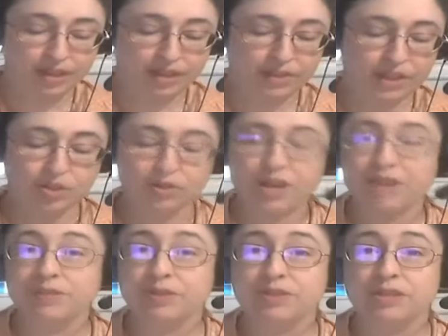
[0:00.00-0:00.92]
They do
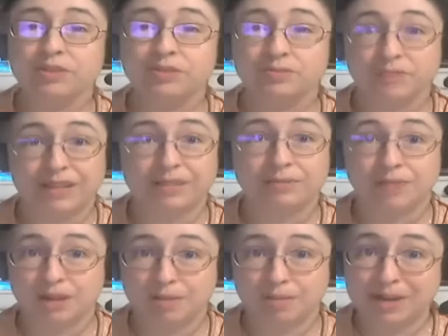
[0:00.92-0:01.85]
cover things like
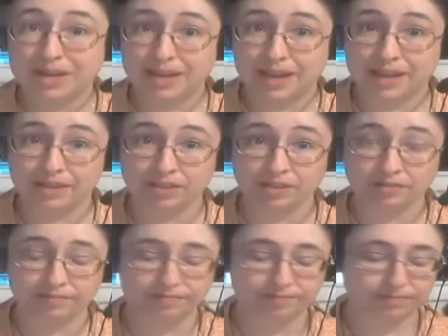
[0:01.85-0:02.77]
uh, putty
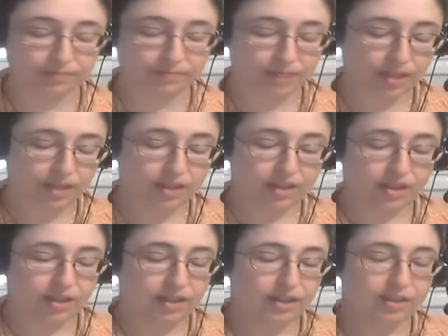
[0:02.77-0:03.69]
casting.
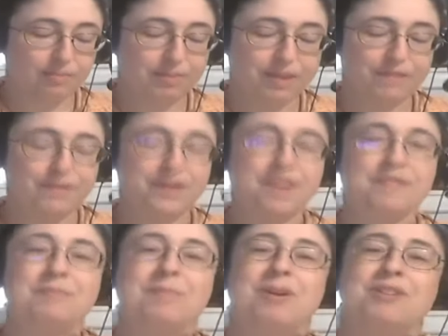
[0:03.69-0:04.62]
My
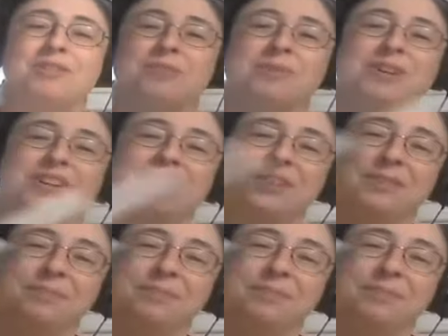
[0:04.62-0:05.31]
favorite part of the book,